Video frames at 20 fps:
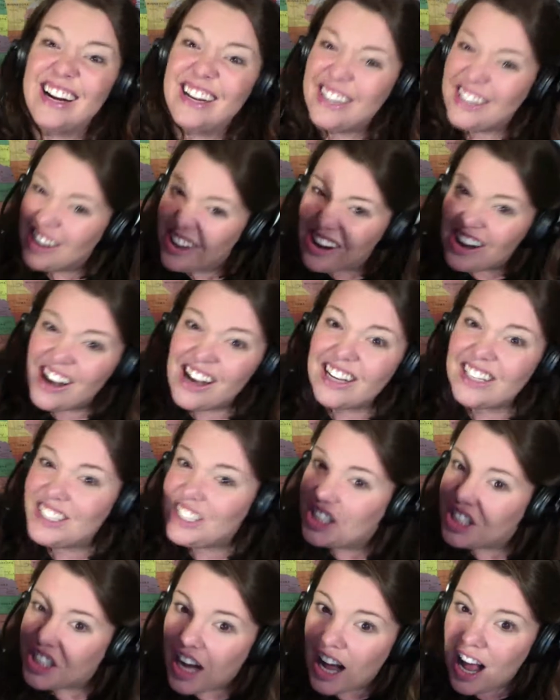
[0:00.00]
Good
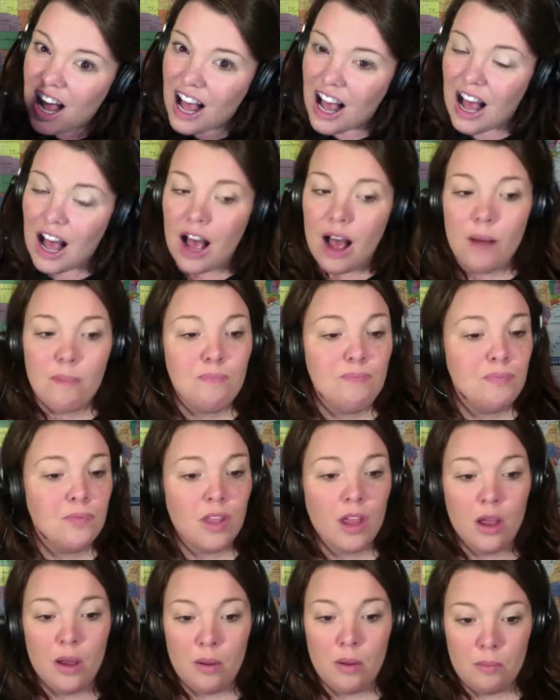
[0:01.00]
job.
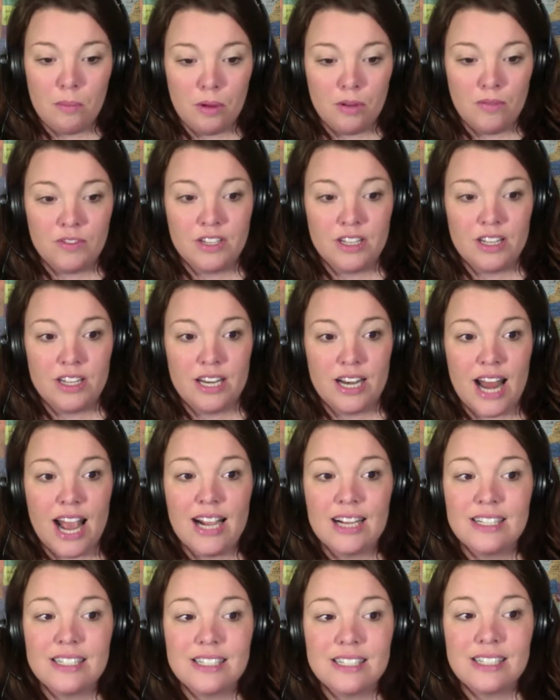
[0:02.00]
Move to the
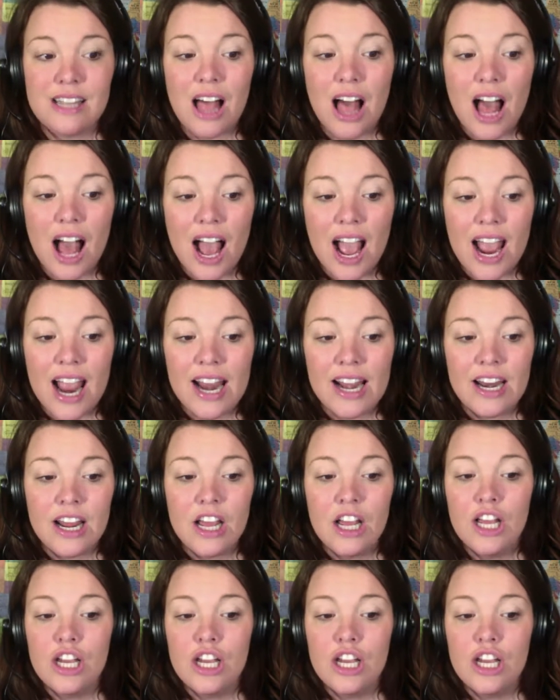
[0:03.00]
next slide.